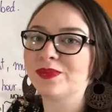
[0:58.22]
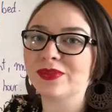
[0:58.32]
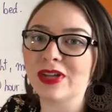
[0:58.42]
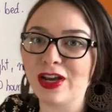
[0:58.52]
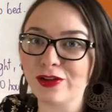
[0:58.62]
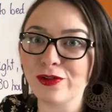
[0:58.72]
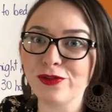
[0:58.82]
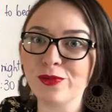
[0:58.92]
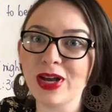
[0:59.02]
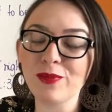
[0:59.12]
I go to
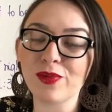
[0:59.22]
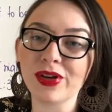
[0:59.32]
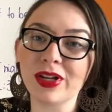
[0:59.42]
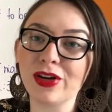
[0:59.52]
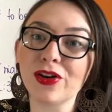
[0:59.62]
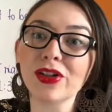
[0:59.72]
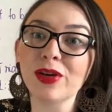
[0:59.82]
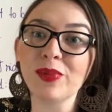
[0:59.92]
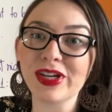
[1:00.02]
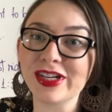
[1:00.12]
bed pretty early
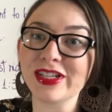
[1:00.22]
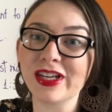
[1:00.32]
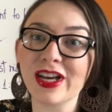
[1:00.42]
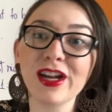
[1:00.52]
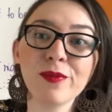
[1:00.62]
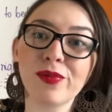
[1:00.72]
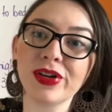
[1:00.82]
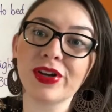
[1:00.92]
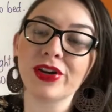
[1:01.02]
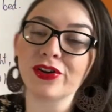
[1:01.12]
because I get up
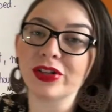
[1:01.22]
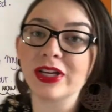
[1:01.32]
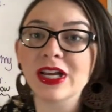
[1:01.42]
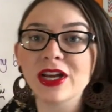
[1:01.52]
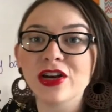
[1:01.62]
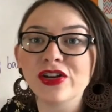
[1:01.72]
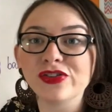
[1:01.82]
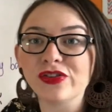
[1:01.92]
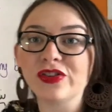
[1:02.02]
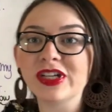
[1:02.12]
pretty early.
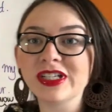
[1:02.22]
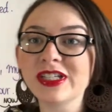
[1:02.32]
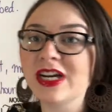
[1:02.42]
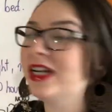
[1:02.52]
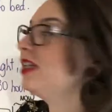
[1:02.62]
So last night